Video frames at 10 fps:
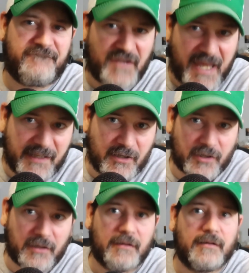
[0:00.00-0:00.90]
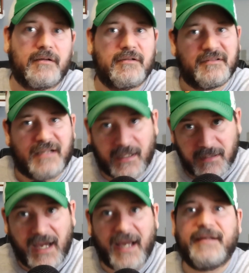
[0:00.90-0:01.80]
flanker
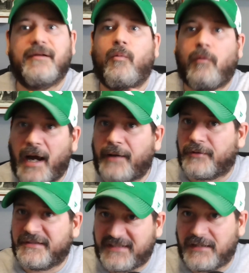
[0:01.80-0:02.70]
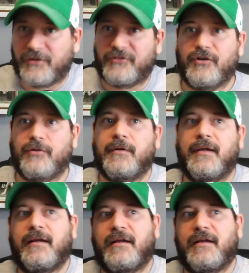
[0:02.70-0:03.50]
aligned wide receiver. So